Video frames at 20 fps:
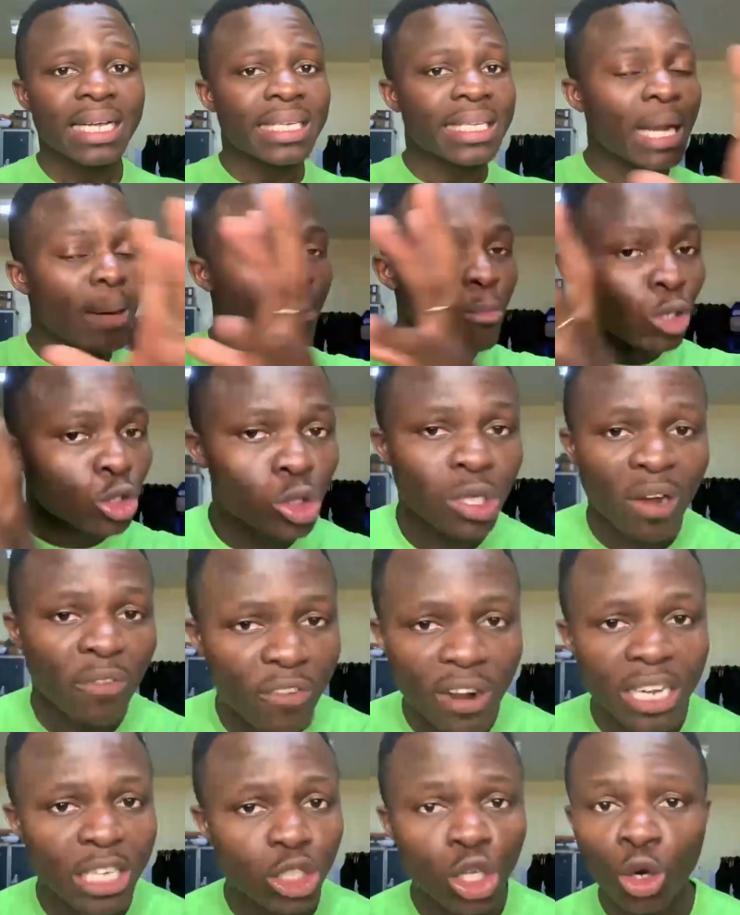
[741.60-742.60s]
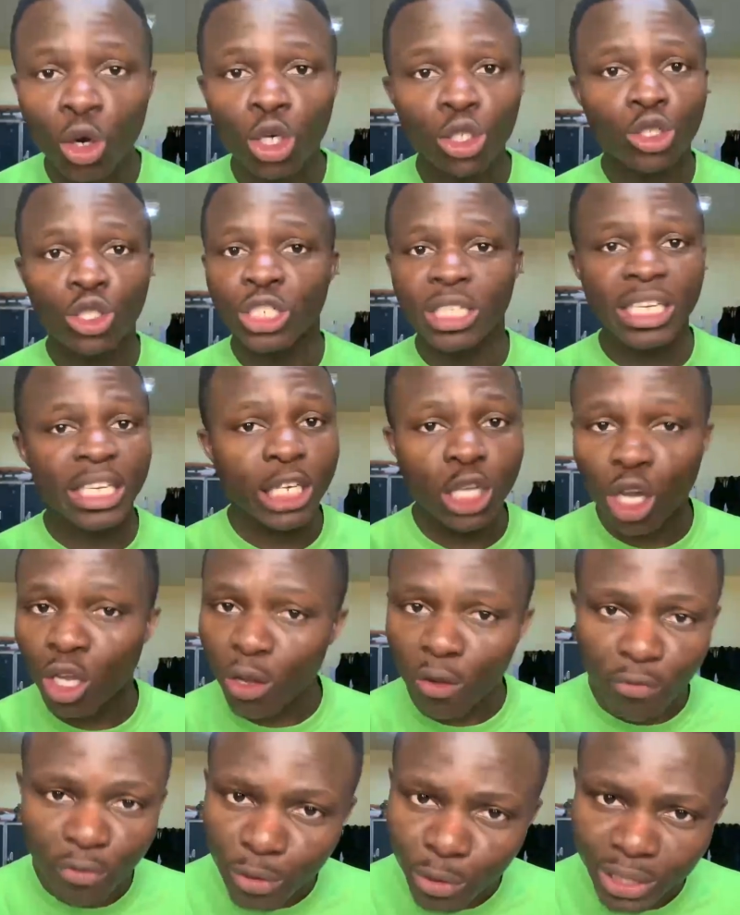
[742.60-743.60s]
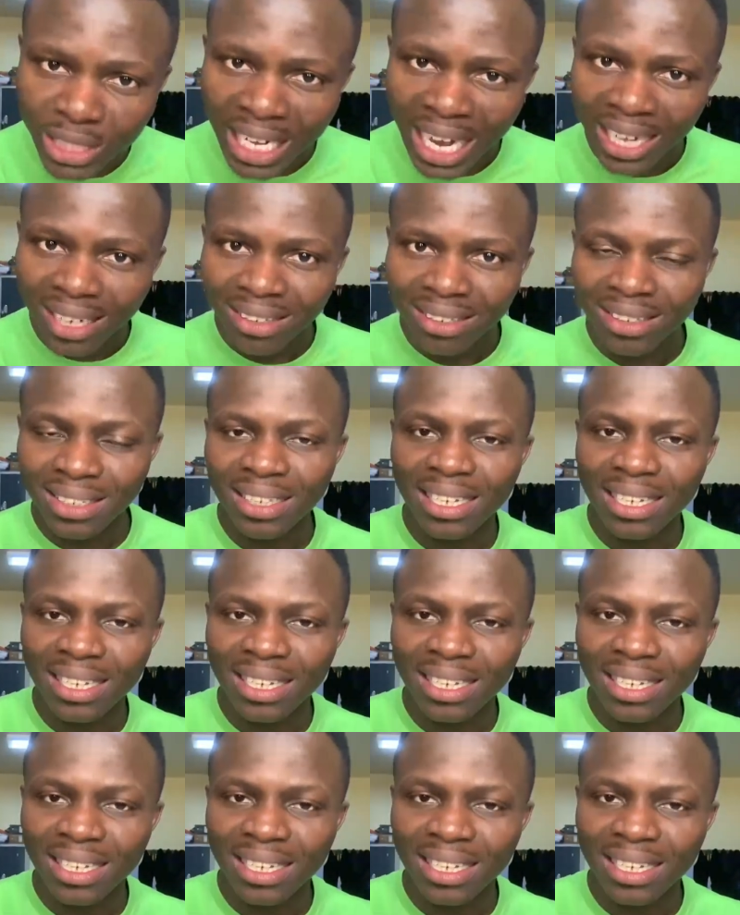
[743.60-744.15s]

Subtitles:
The mutual fund is not going to secure your future,